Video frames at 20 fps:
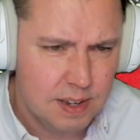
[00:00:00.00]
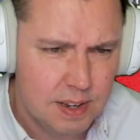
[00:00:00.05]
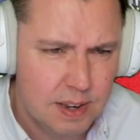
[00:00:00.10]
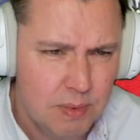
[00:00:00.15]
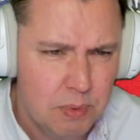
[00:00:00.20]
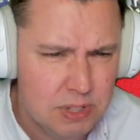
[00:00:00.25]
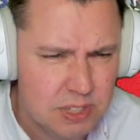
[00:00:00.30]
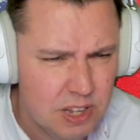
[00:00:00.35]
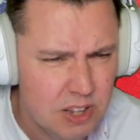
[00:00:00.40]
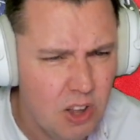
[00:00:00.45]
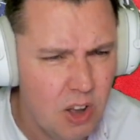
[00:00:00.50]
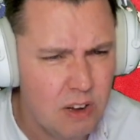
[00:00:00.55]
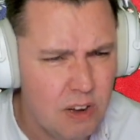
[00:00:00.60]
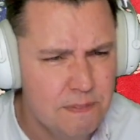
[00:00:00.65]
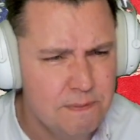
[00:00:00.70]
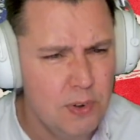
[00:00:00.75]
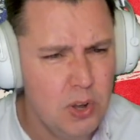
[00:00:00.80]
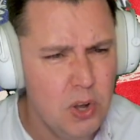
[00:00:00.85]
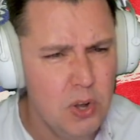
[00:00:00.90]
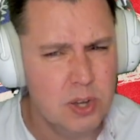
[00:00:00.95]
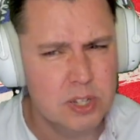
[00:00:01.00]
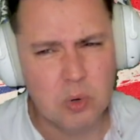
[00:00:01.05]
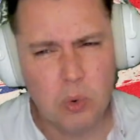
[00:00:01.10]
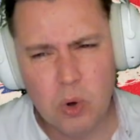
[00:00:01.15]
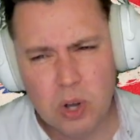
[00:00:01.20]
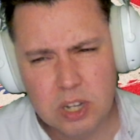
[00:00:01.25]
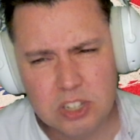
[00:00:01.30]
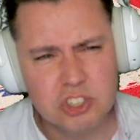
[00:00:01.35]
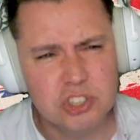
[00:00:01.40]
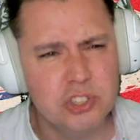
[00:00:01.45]
well, it's a lot of food. It's
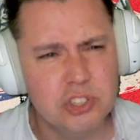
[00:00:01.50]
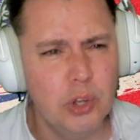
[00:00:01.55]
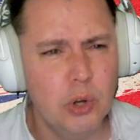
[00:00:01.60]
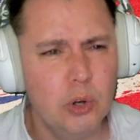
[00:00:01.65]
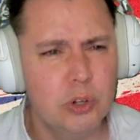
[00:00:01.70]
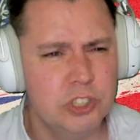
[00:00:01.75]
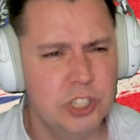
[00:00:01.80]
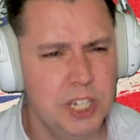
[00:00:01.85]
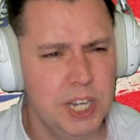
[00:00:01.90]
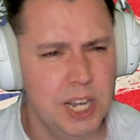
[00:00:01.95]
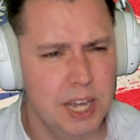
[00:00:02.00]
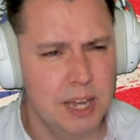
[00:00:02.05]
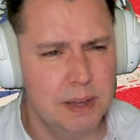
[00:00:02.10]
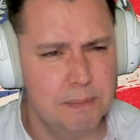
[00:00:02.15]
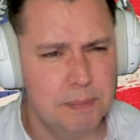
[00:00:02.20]
quite stodgy, isn't it?